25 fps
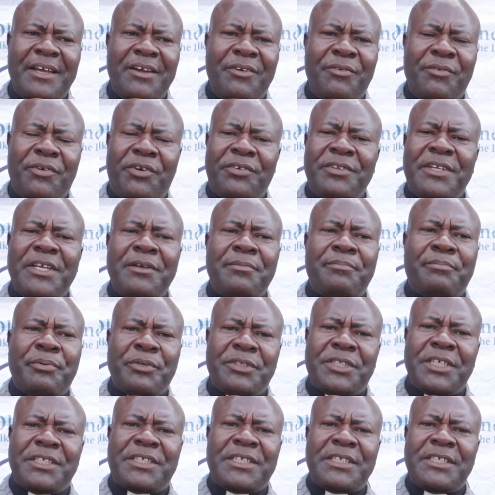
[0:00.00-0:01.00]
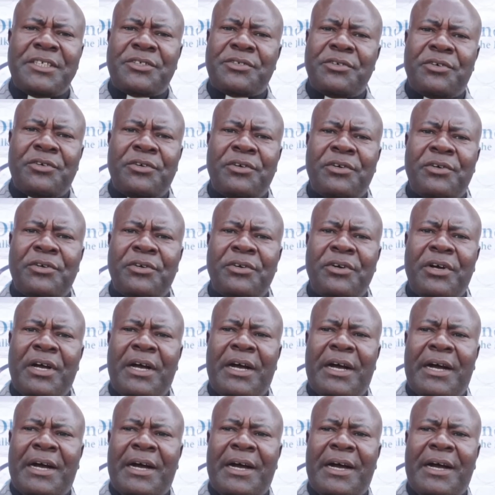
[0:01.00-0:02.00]
when they put it into
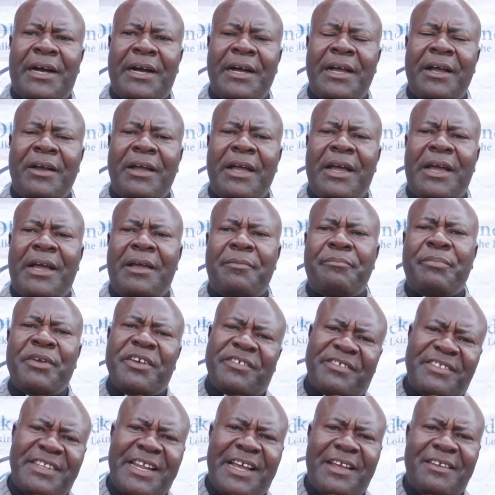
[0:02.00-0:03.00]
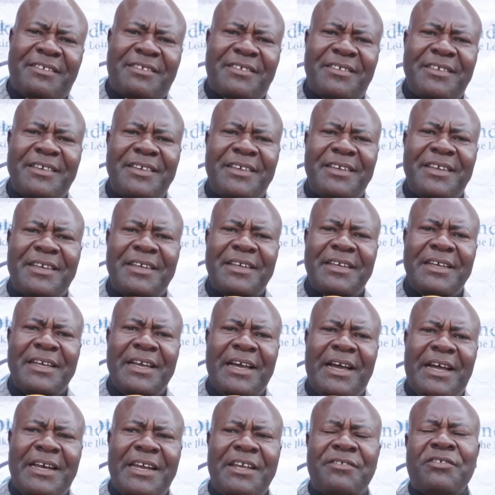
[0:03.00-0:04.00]
uh, uh, business,
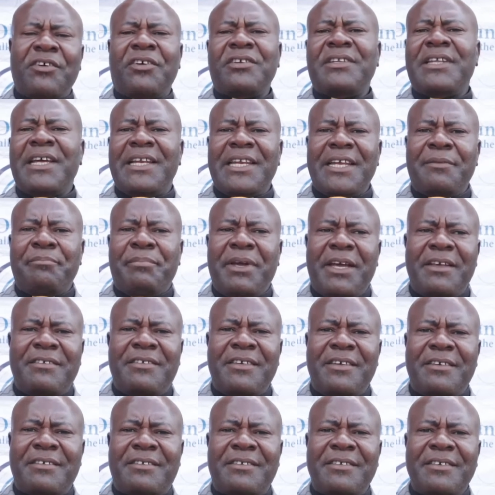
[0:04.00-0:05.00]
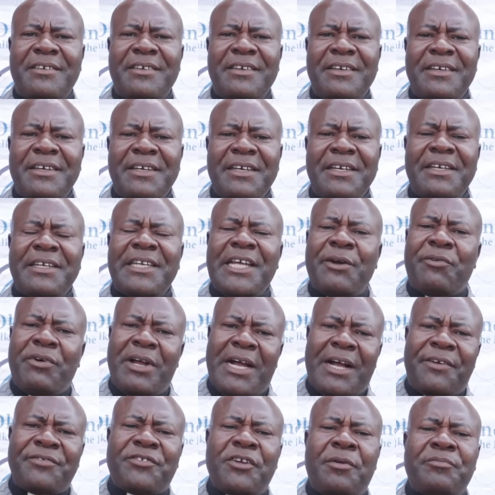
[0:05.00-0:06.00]
at least on daily basis, they will
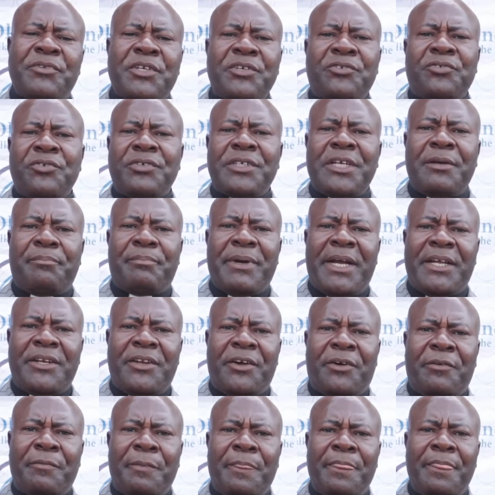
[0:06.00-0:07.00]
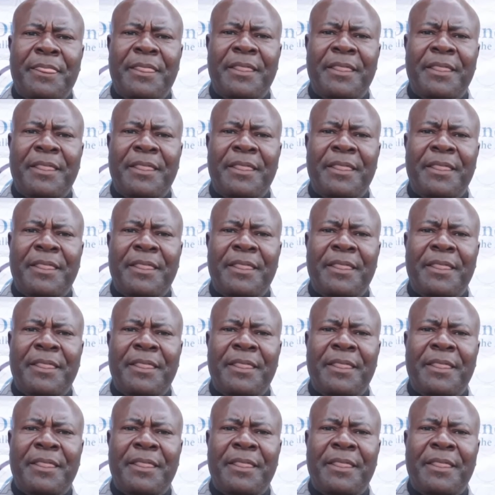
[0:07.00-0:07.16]
have something to depend on.